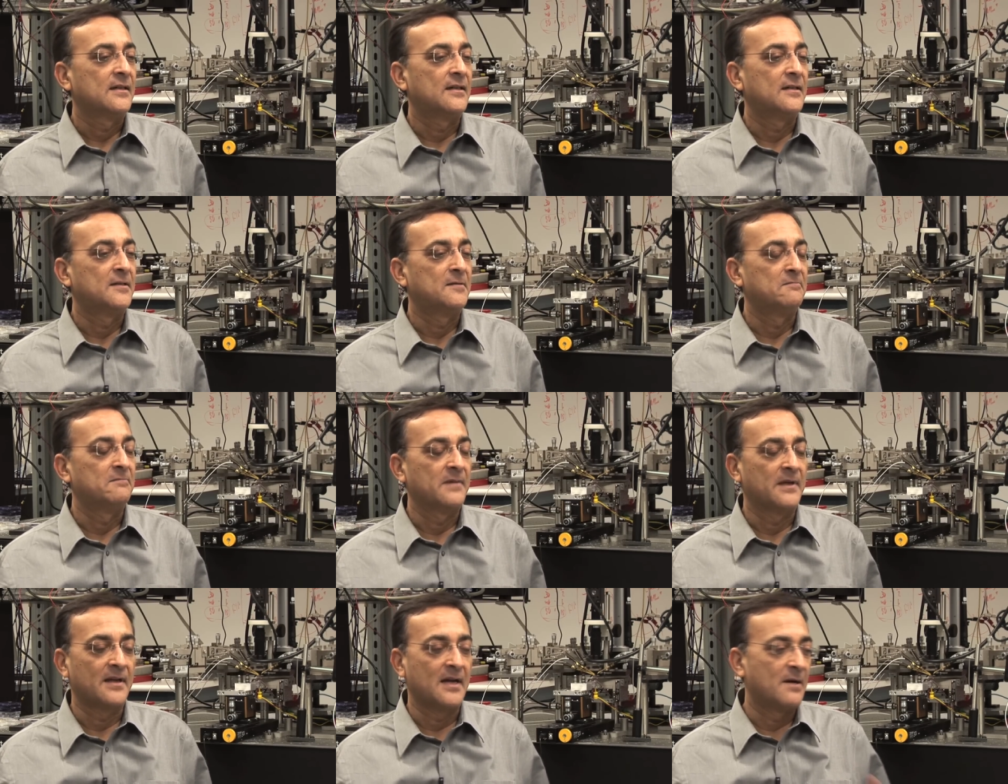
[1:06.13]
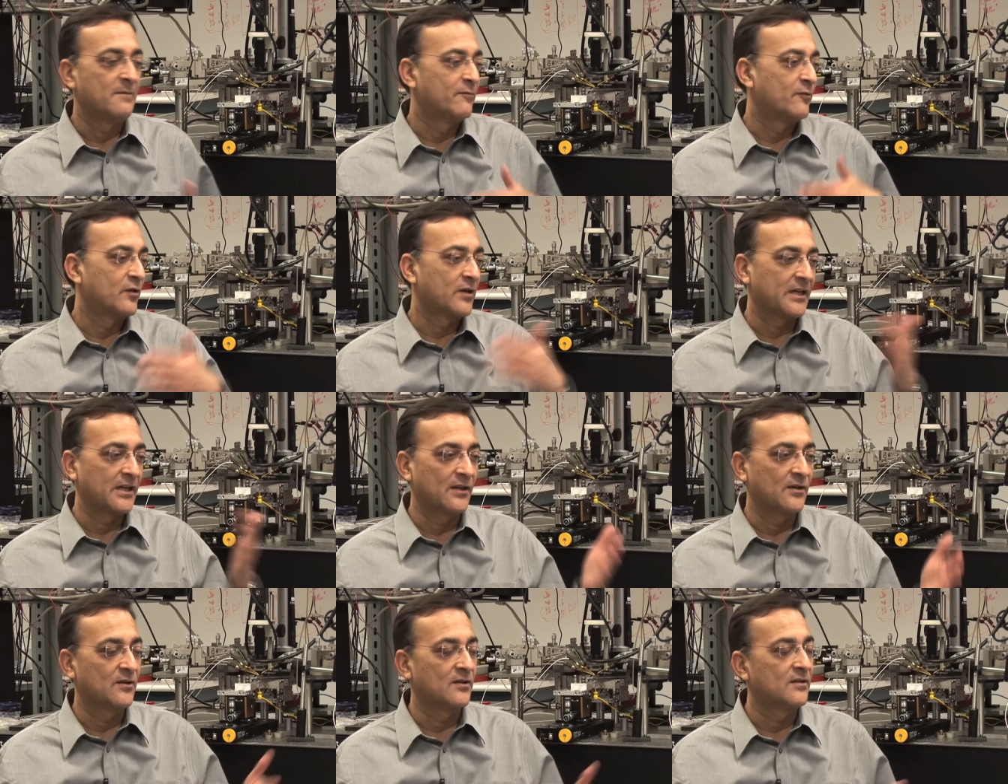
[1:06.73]
Um, and I'm
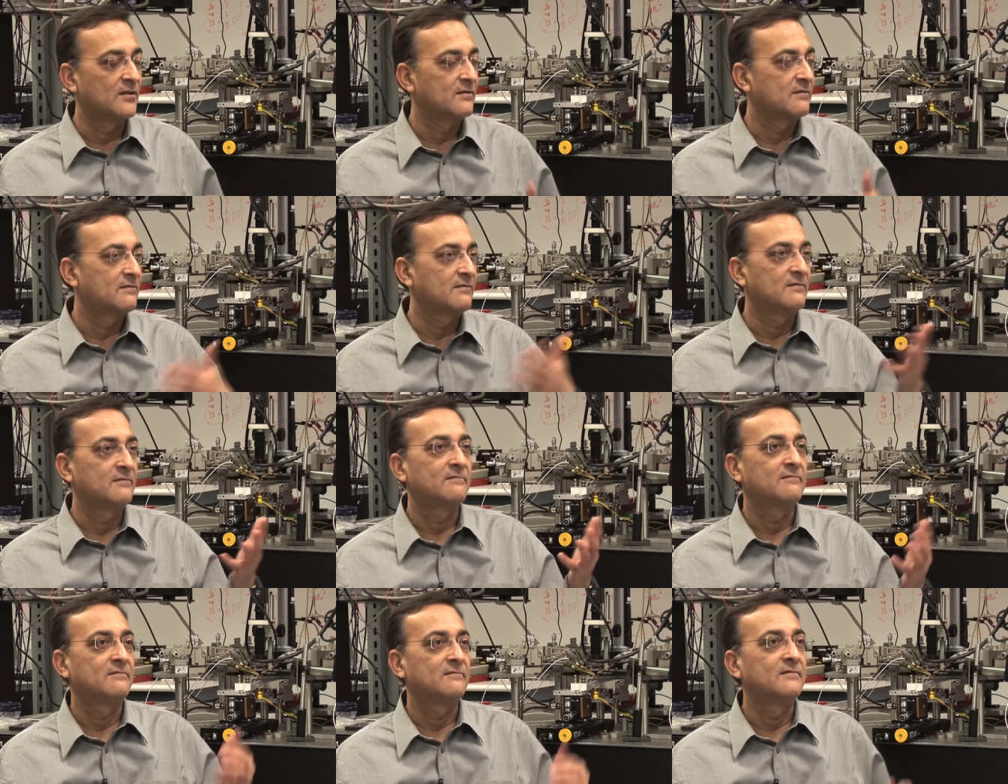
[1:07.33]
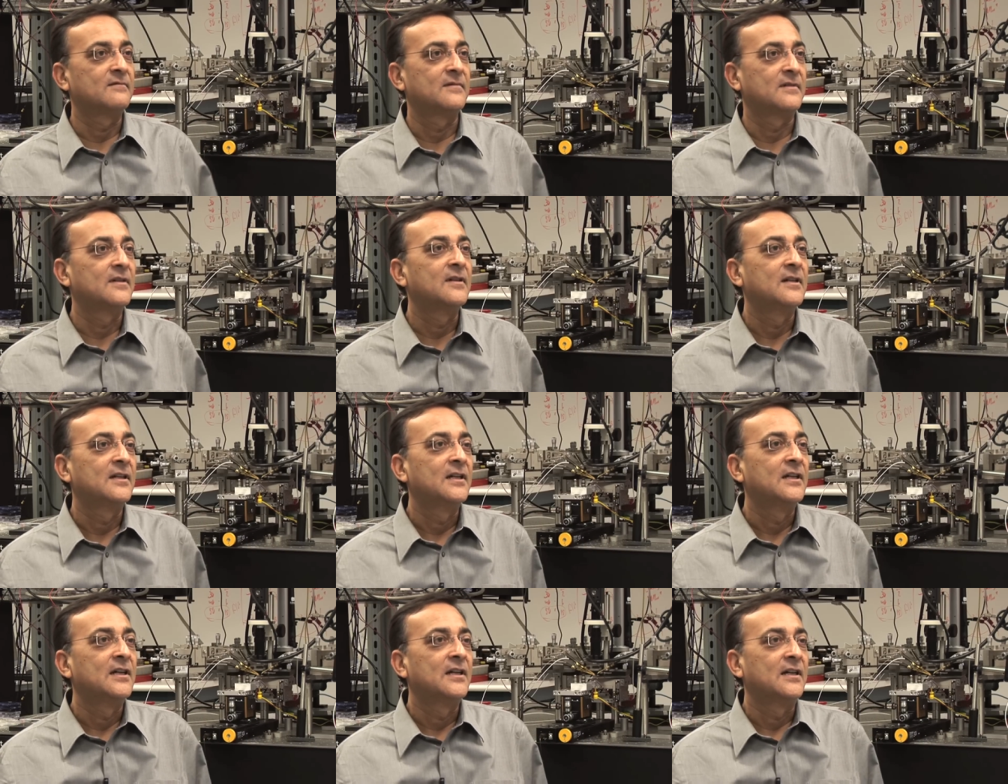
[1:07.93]
working on
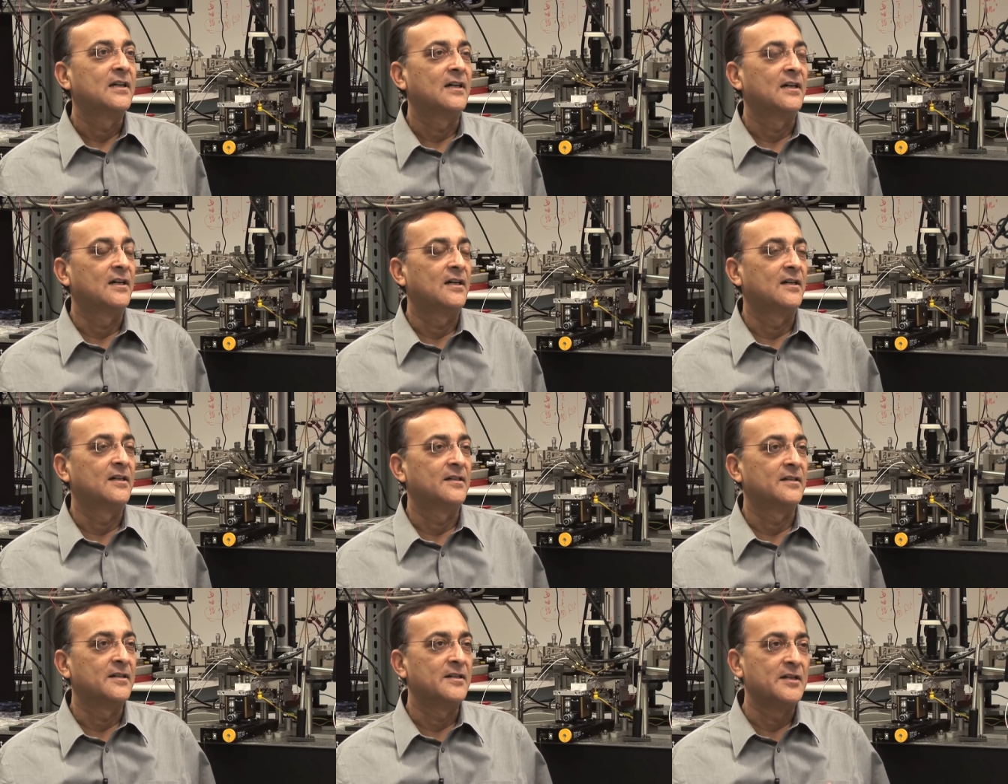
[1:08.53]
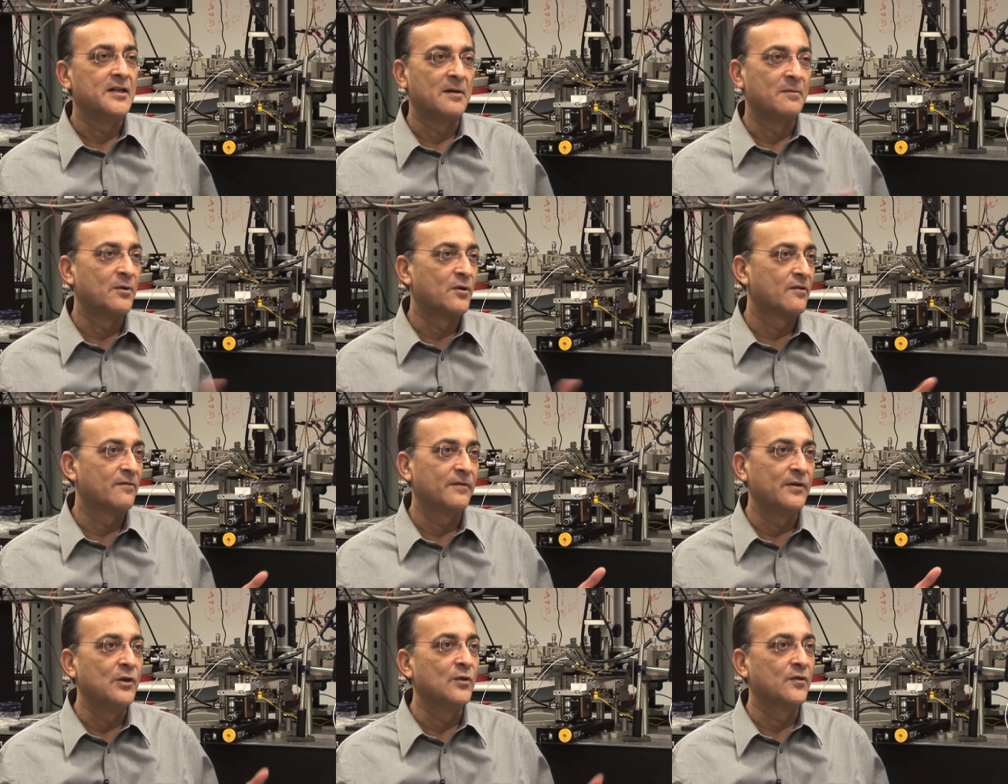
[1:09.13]
a
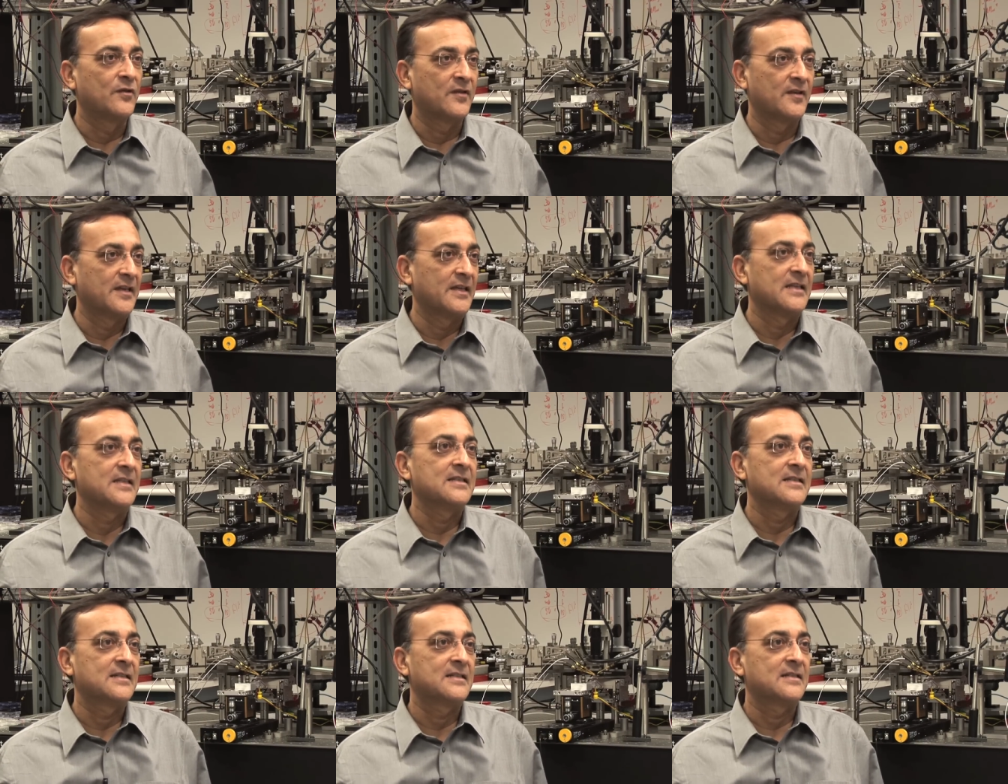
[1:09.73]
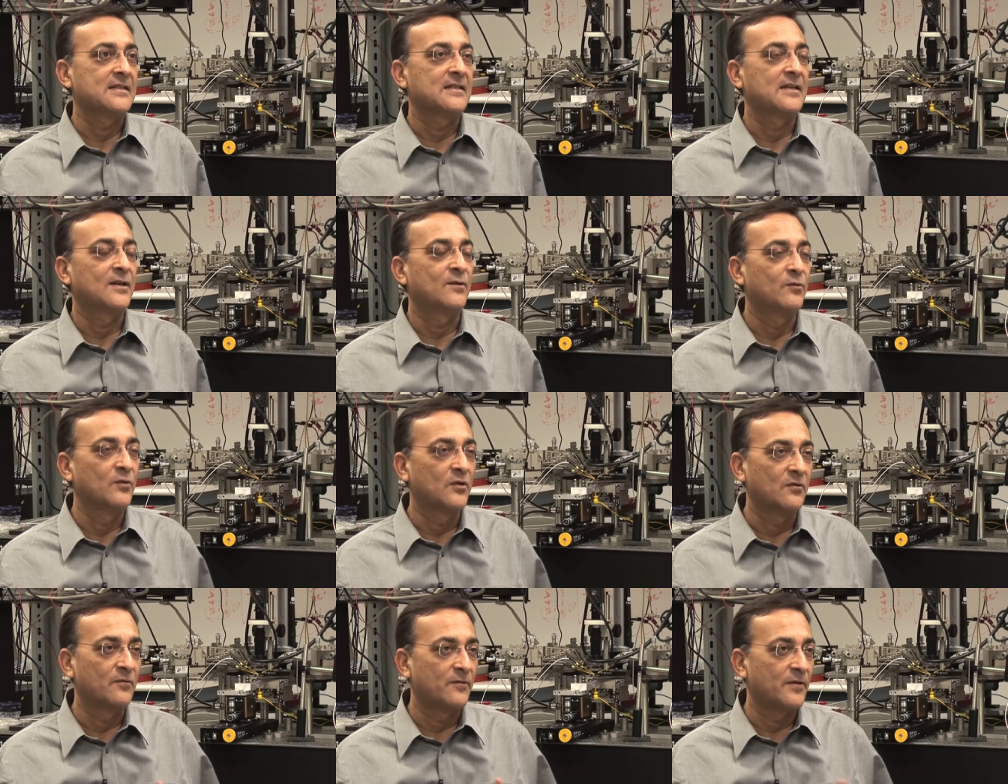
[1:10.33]
number of new things
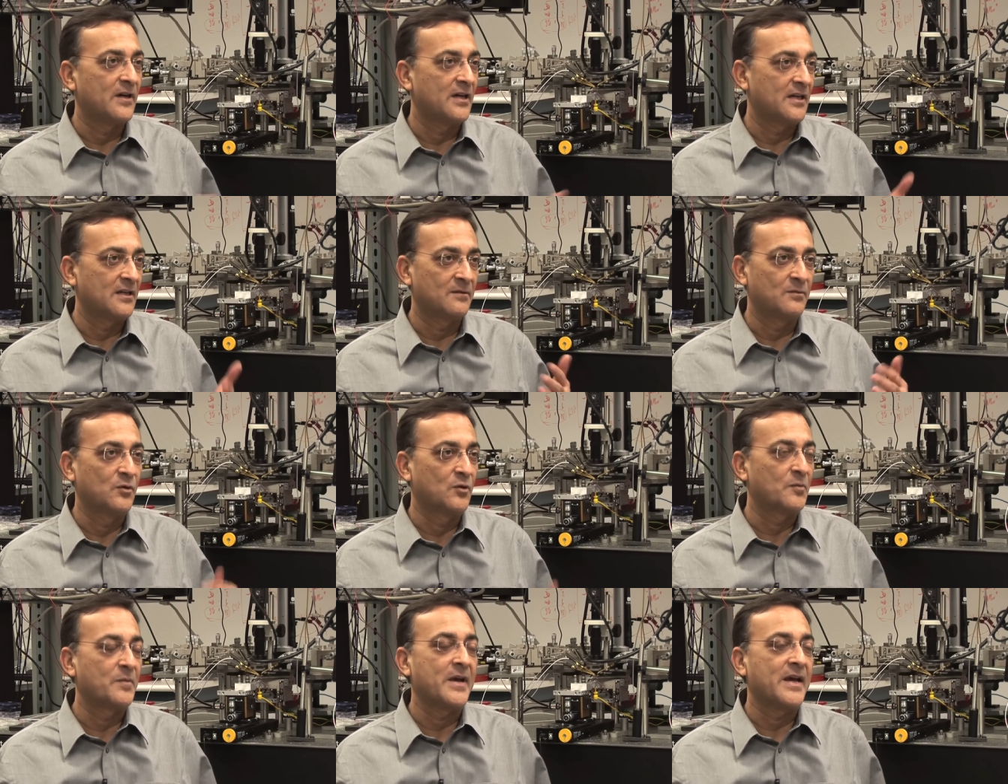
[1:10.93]
and will file more